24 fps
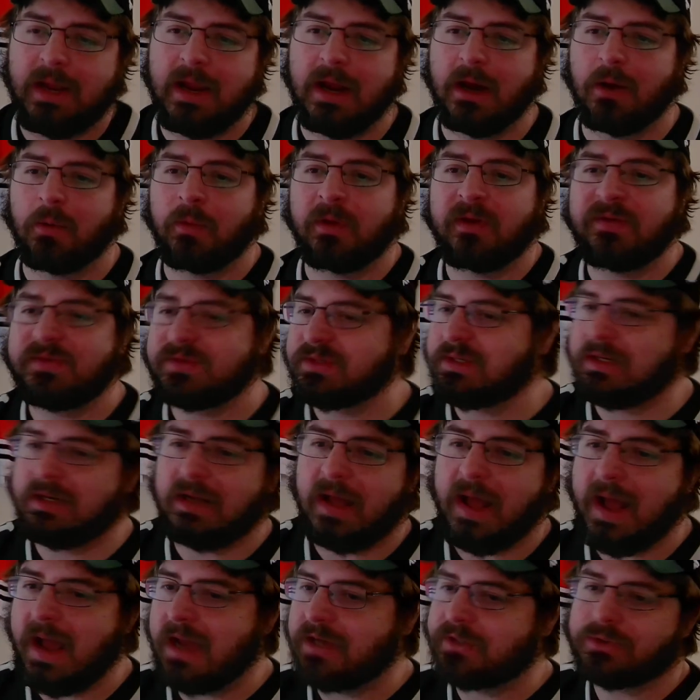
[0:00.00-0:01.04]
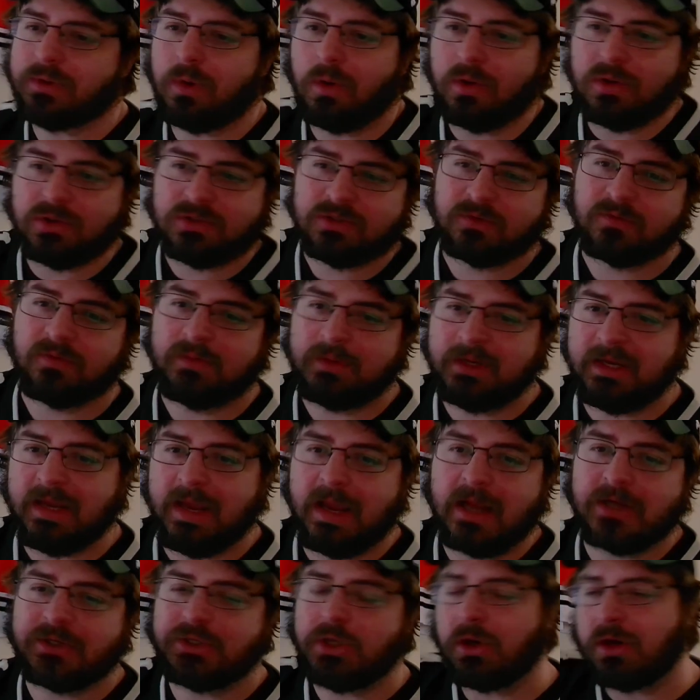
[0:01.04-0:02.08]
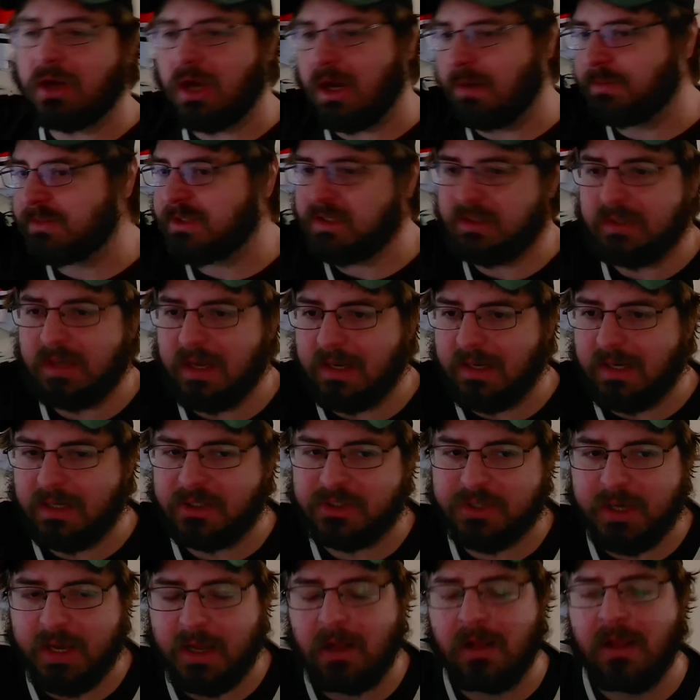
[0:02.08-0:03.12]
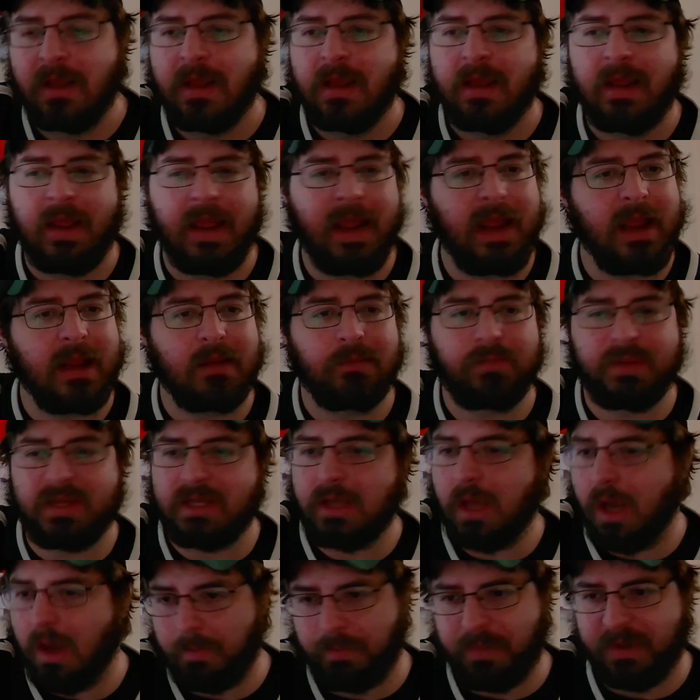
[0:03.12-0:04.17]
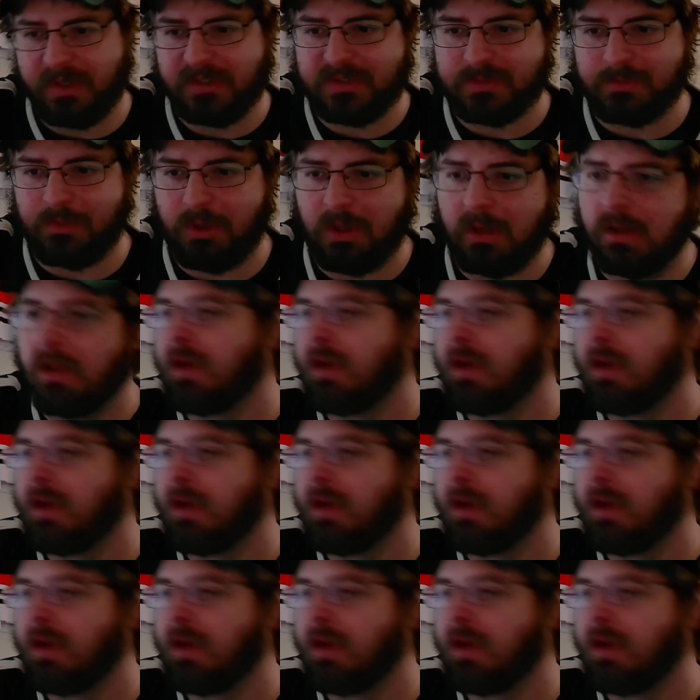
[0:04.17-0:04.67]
We've seen high scores from the KHL come to the NHL and be abysmal.